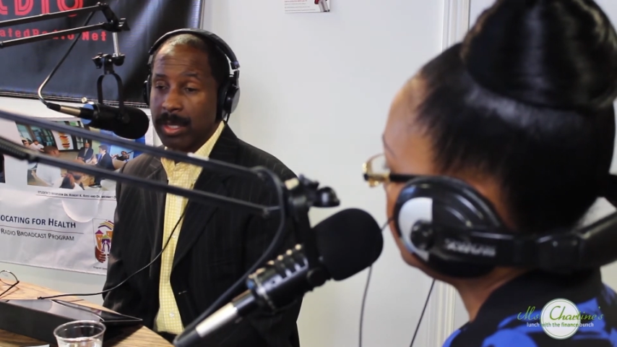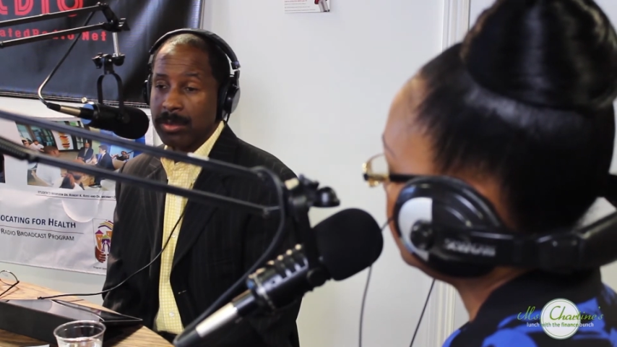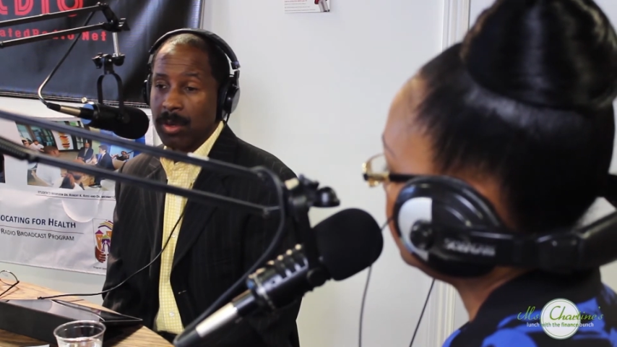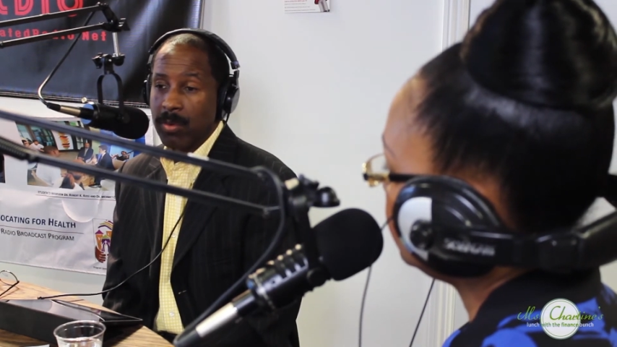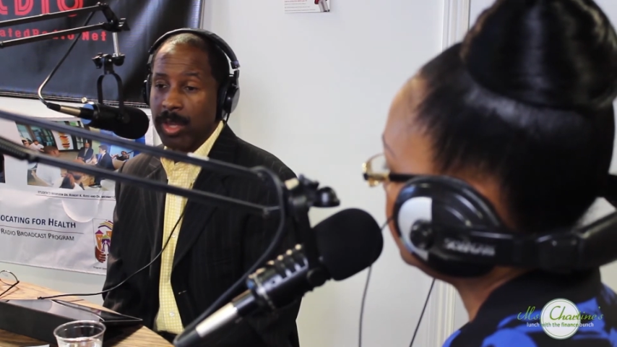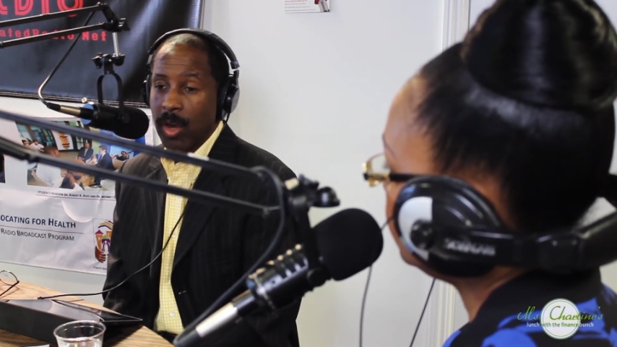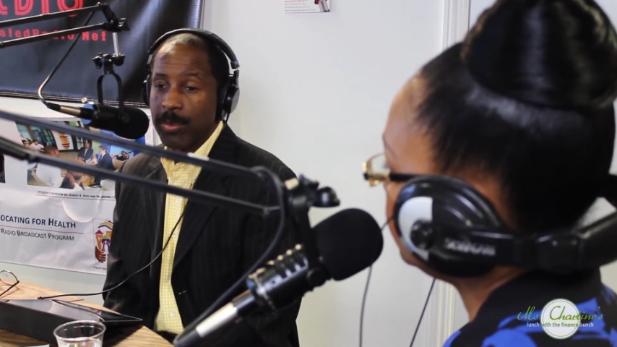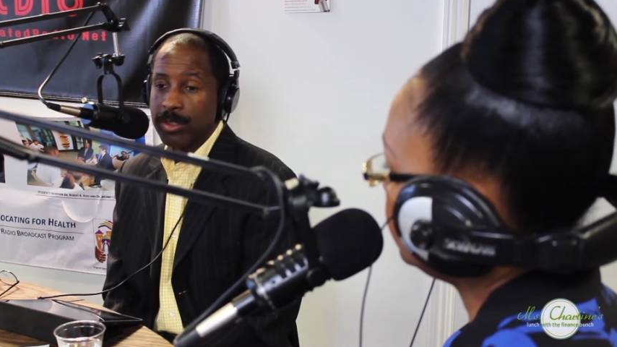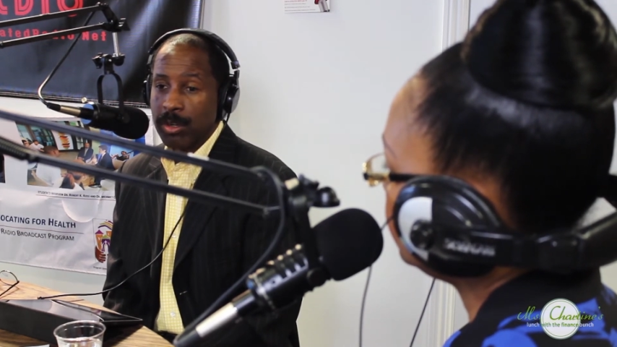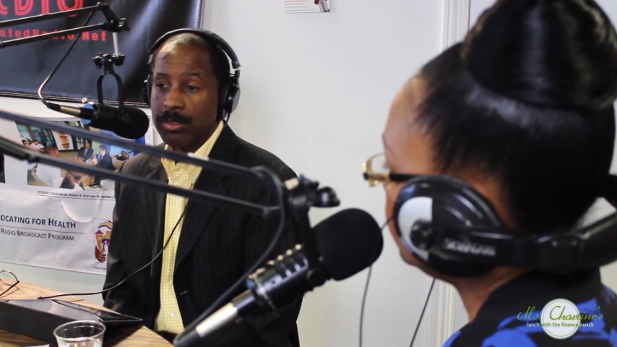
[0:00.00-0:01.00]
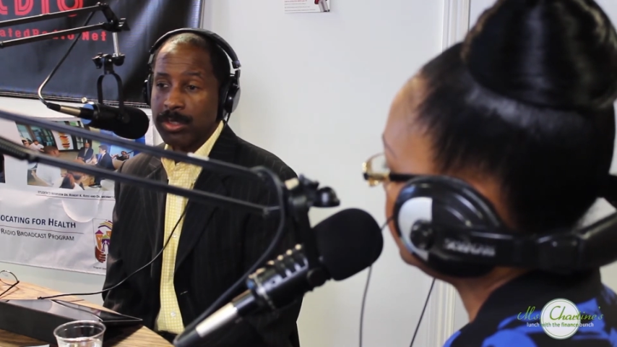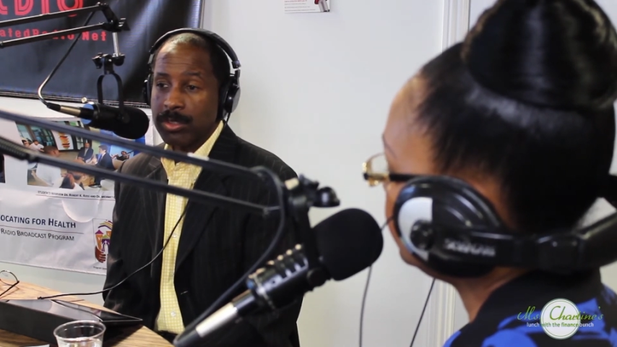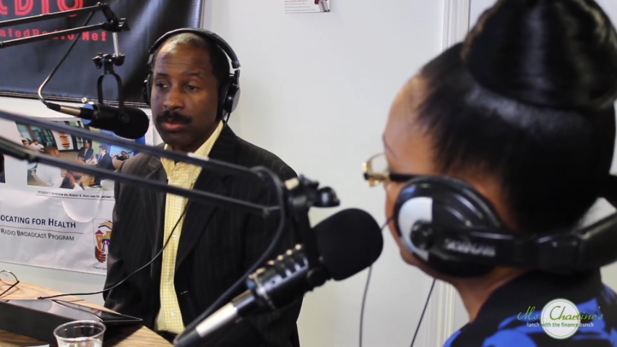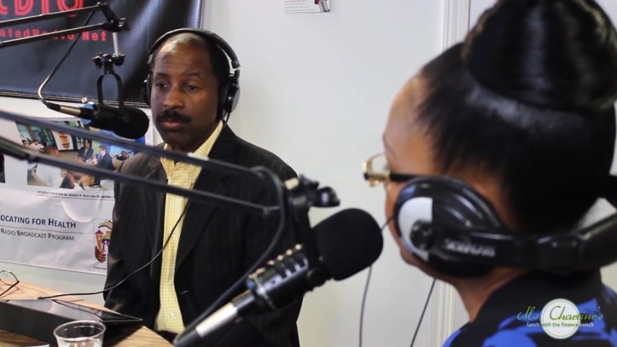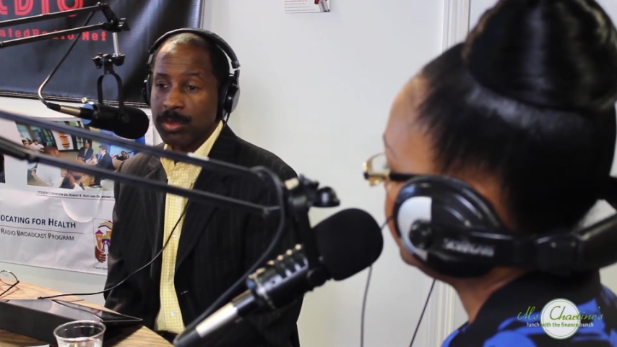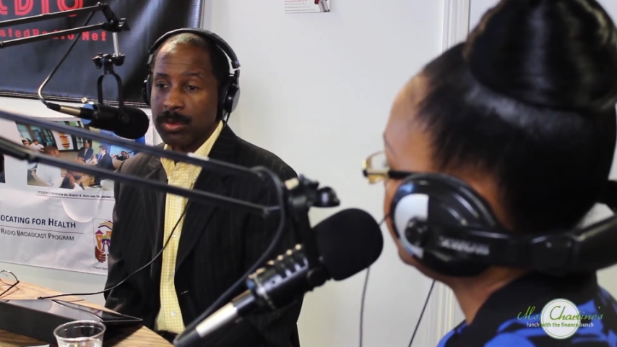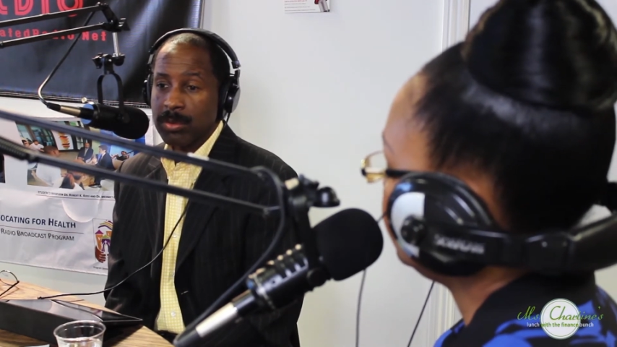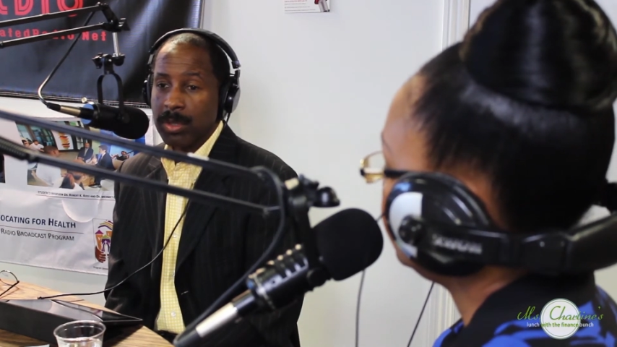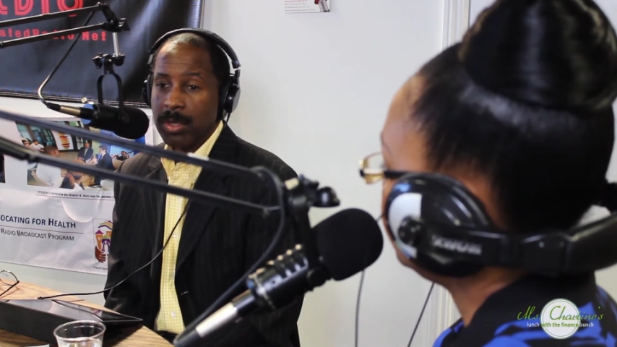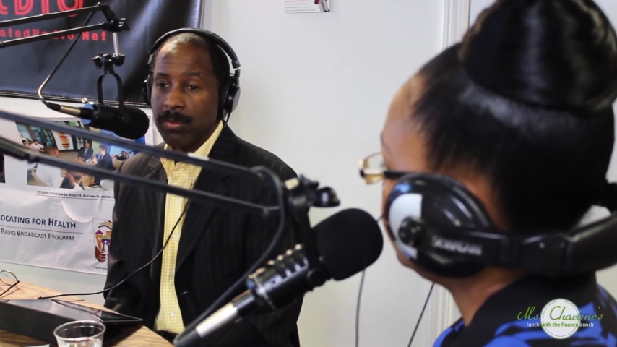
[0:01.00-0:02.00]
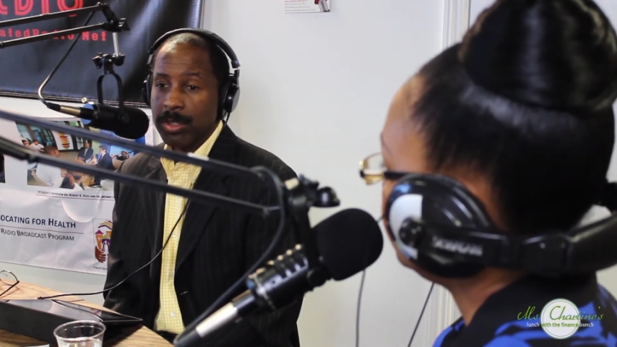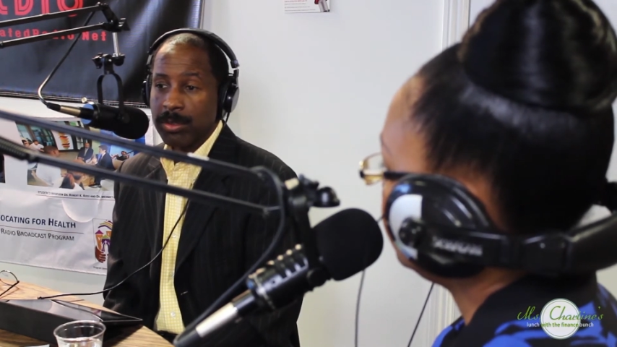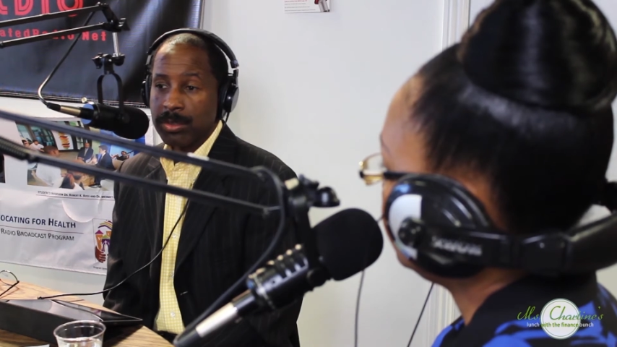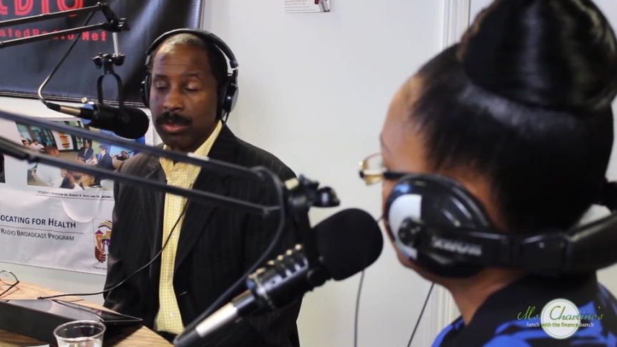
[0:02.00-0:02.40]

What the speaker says: So we helping churches to reduce